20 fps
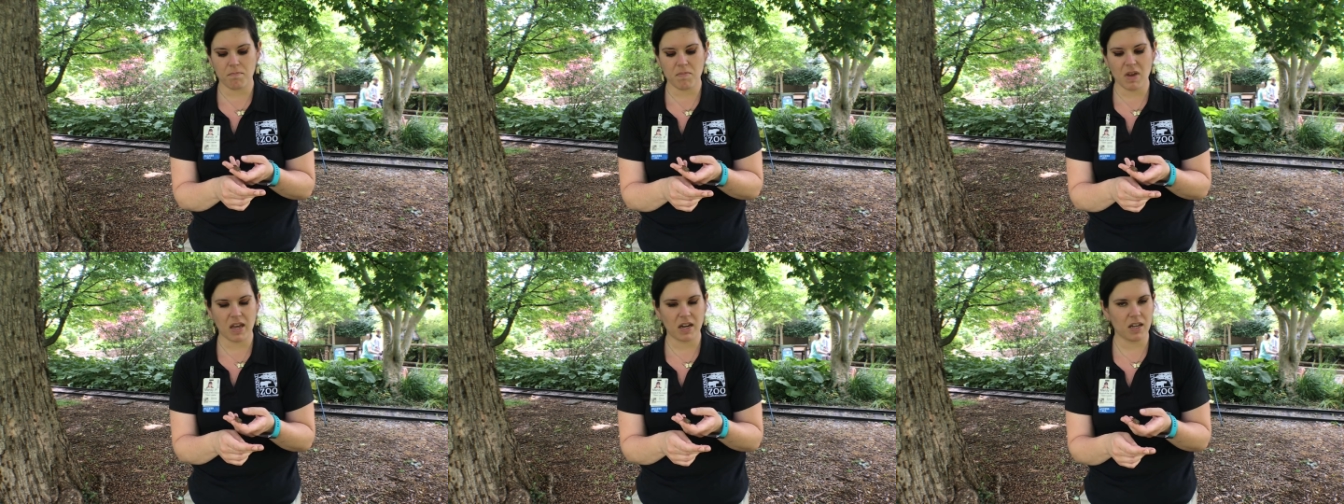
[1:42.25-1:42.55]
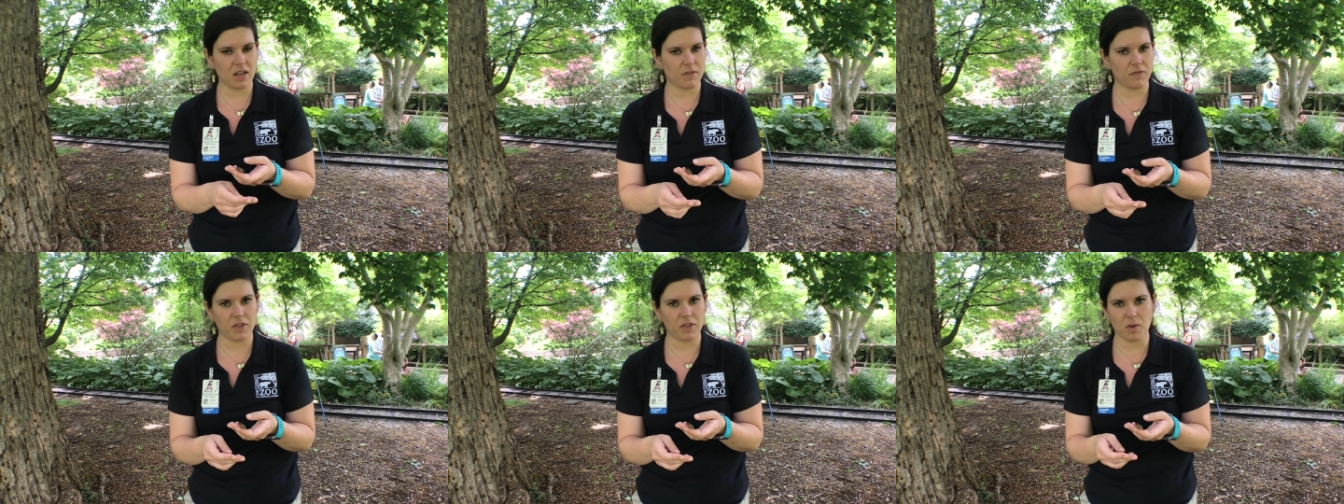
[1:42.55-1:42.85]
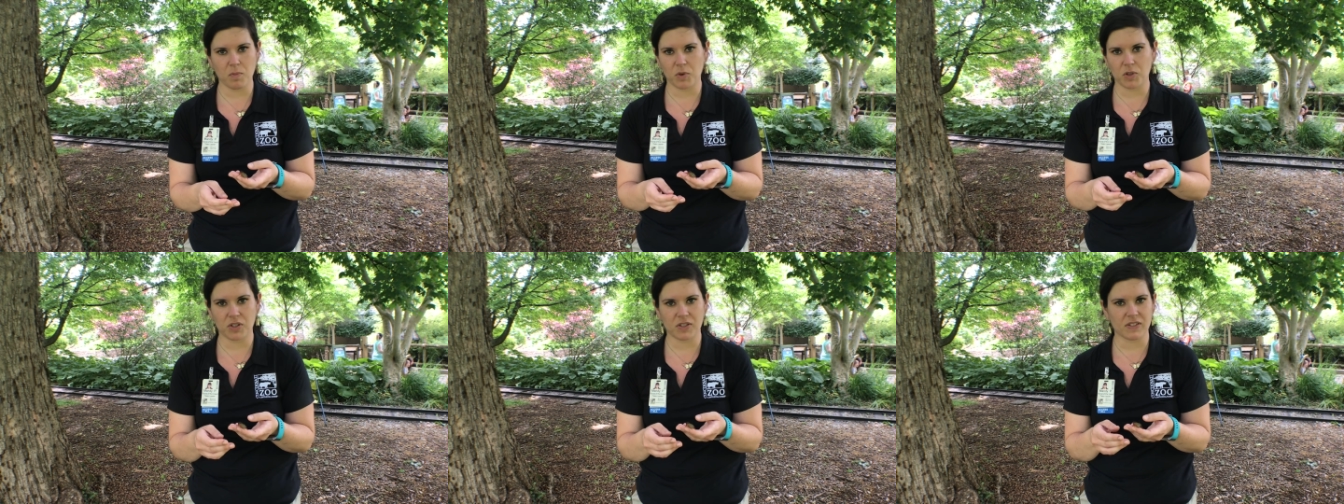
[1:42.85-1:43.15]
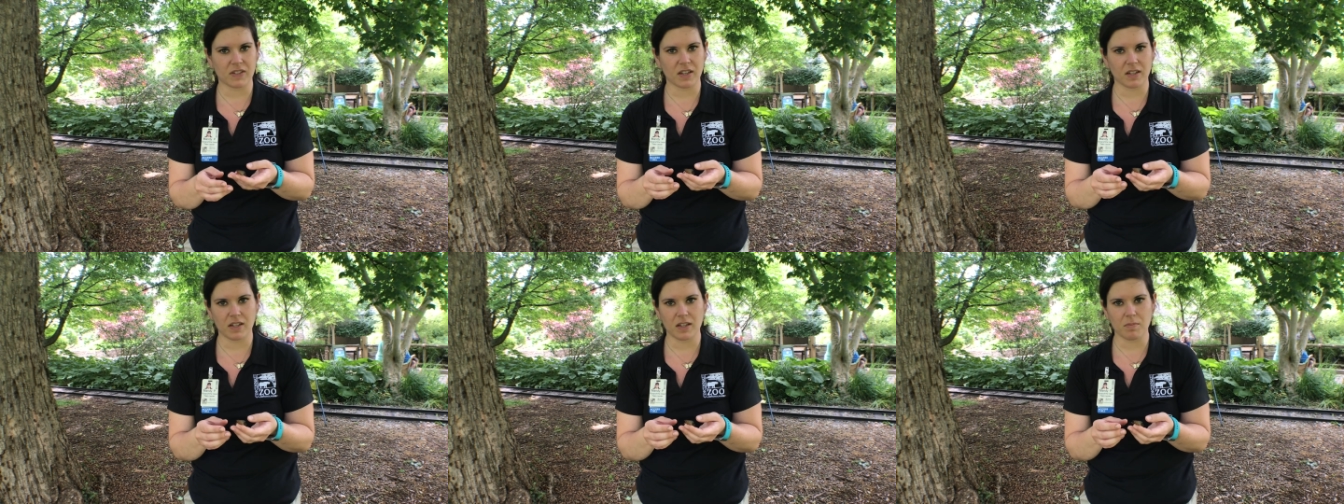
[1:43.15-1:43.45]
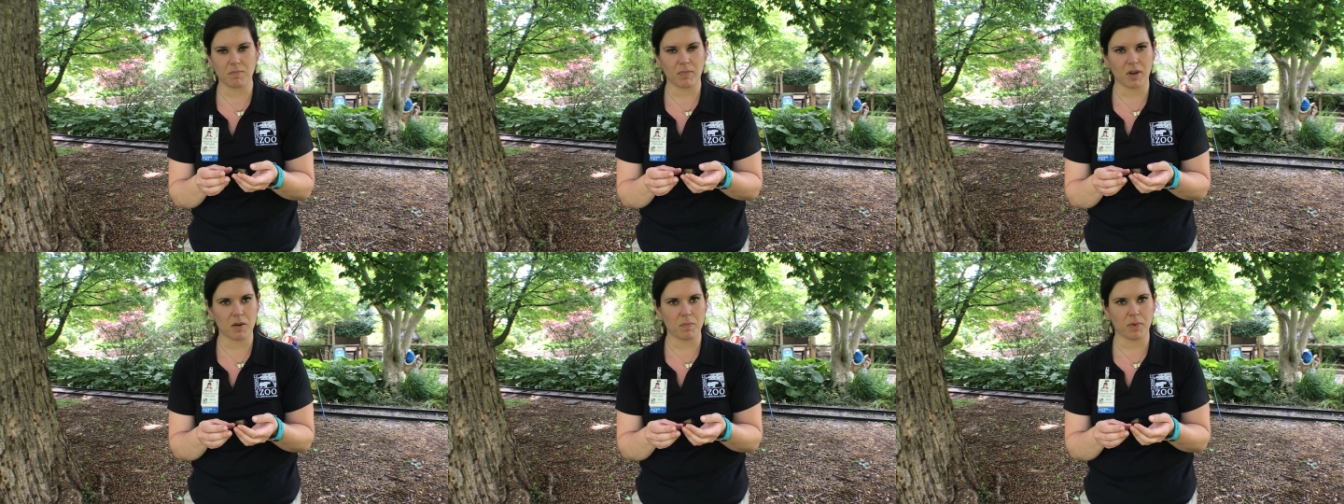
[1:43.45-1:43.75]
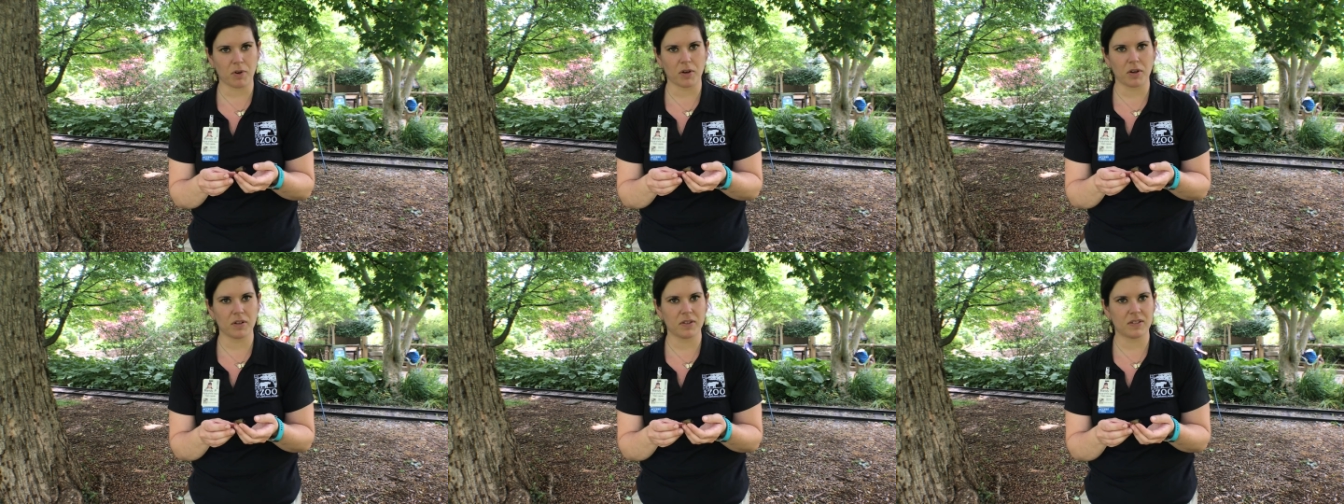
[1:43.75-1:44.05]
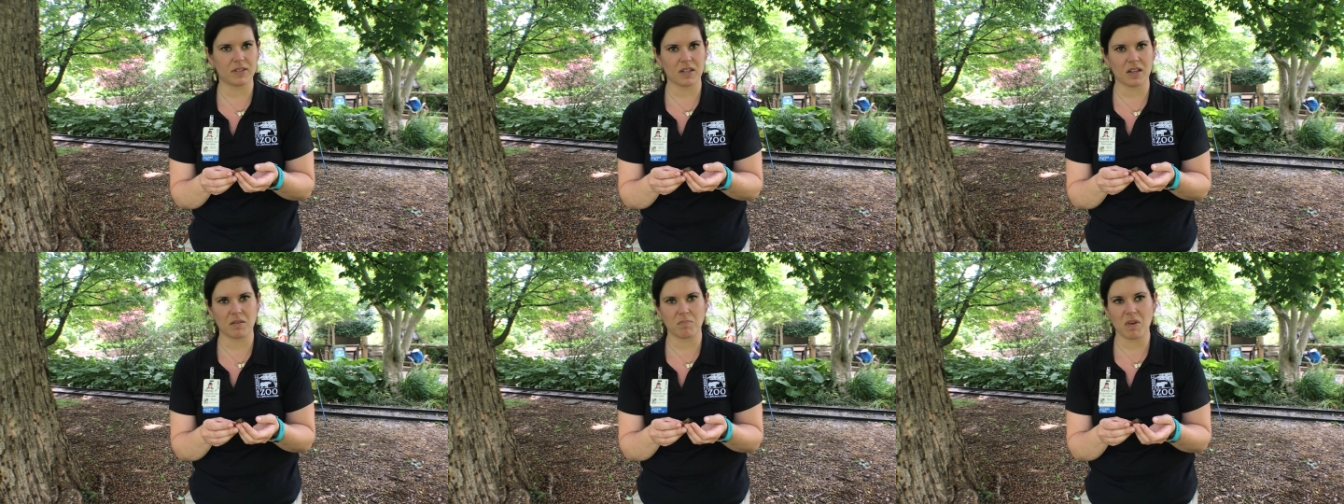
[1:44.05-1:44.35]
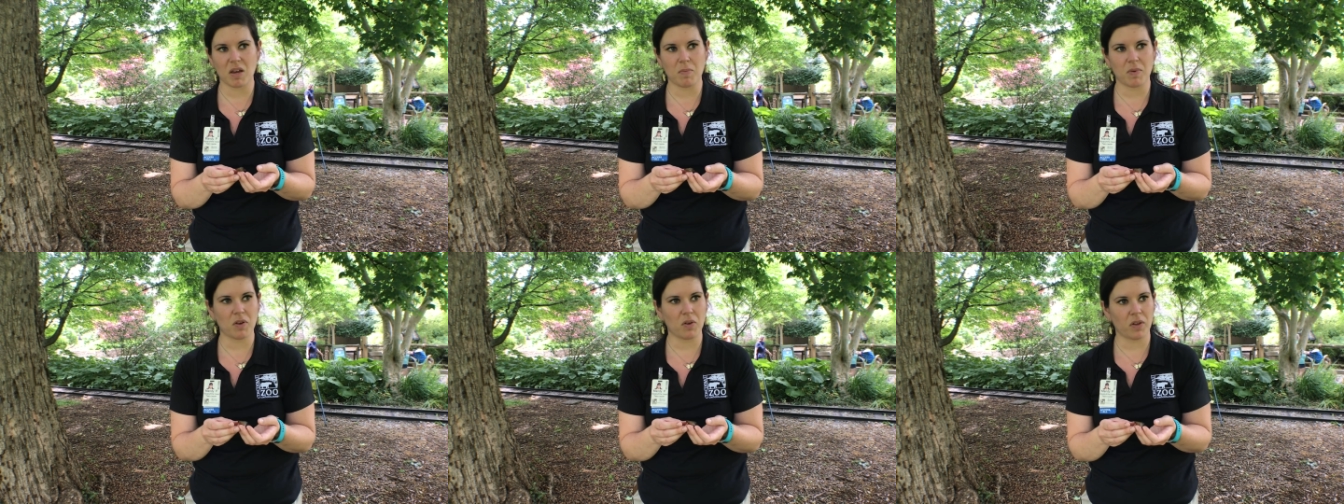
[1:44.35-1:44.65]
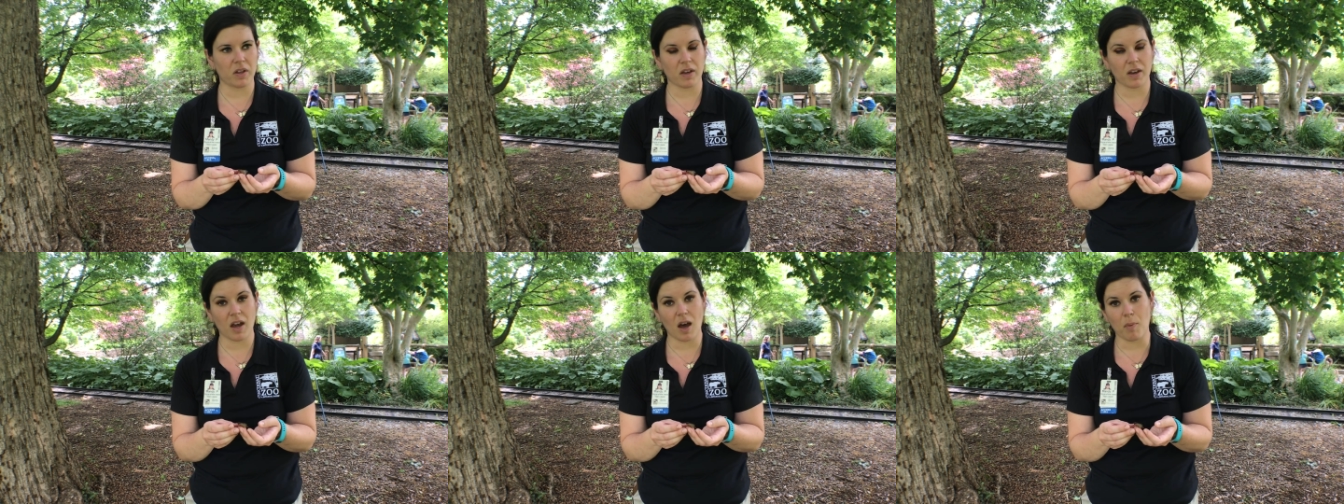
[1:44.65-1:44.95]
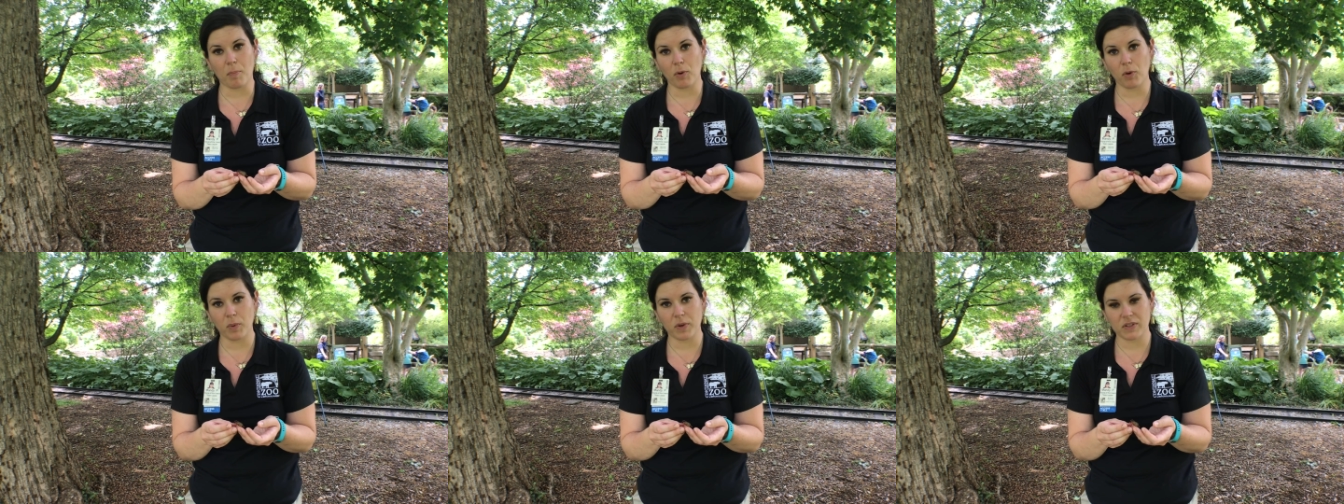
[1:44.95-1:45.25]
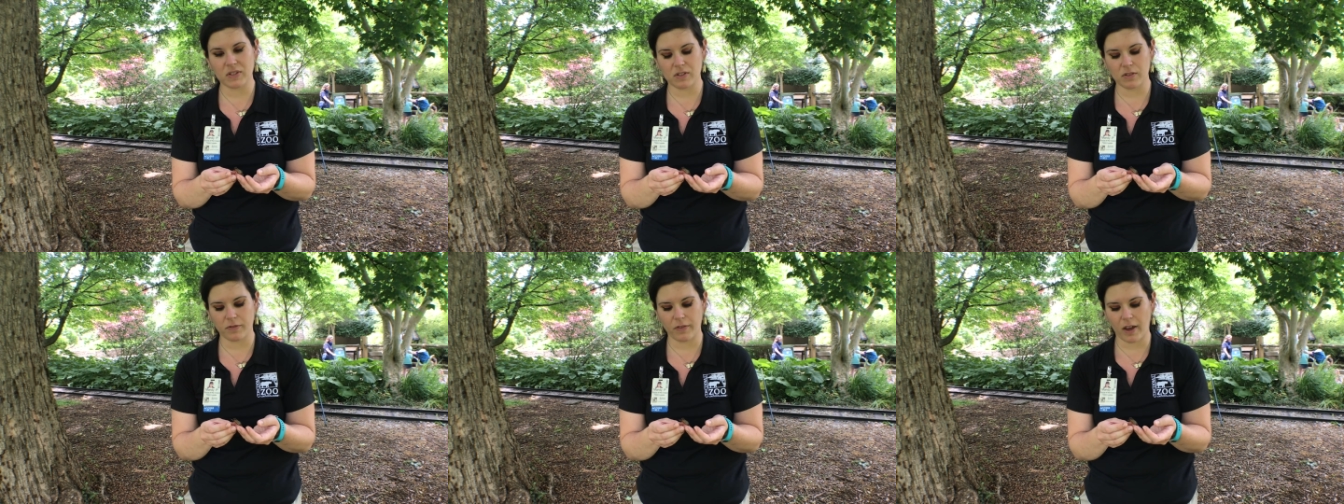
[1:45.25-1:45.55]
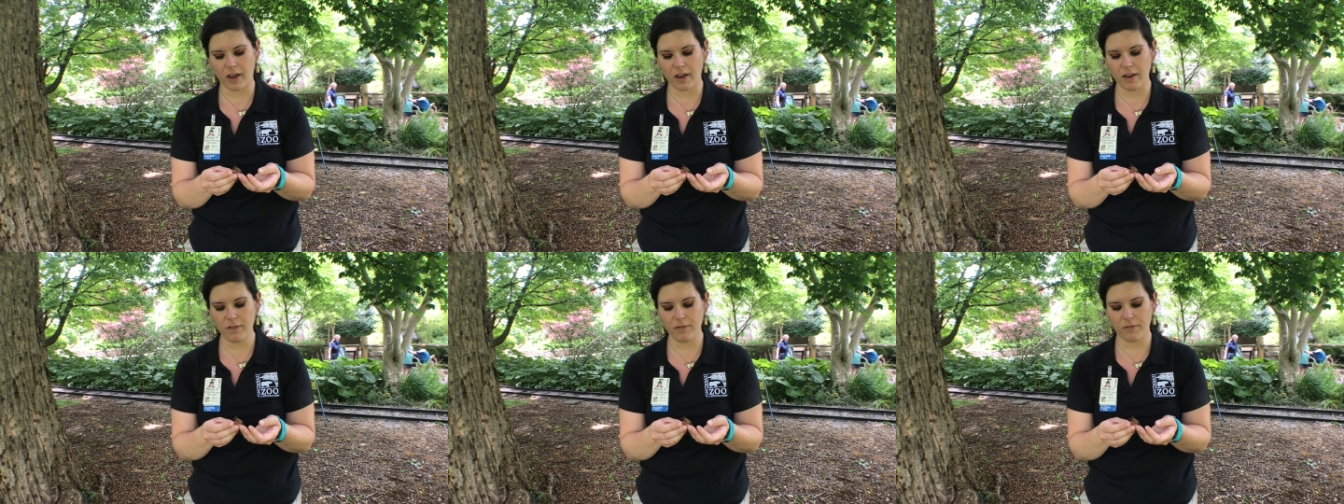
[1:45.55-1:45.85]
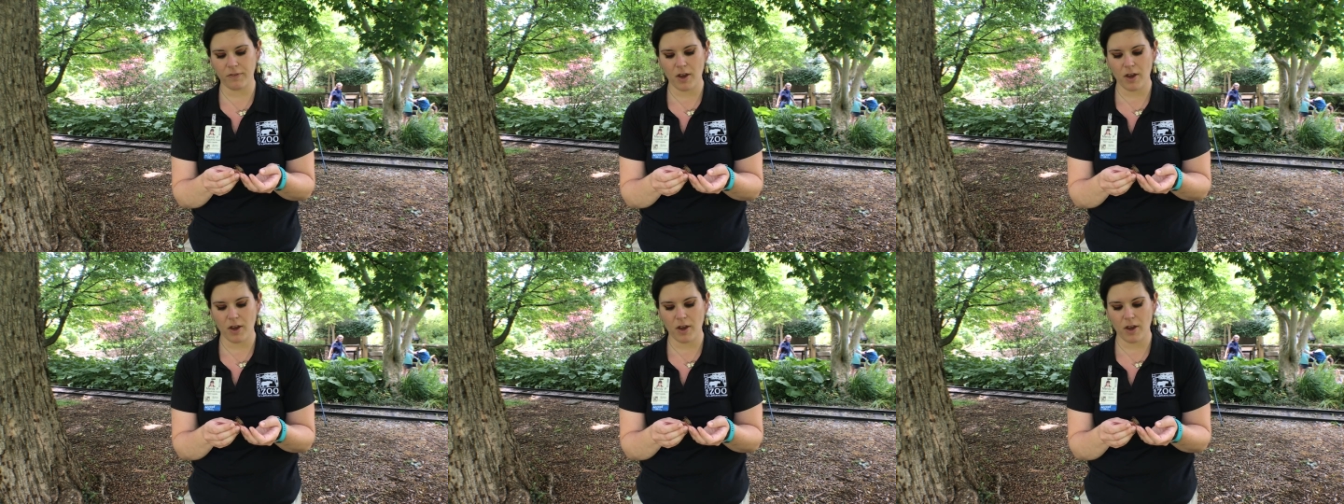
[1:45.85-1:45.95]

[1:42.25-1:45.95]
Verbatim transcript: many of them would just get eaten by birds and maybe only a couple would survive.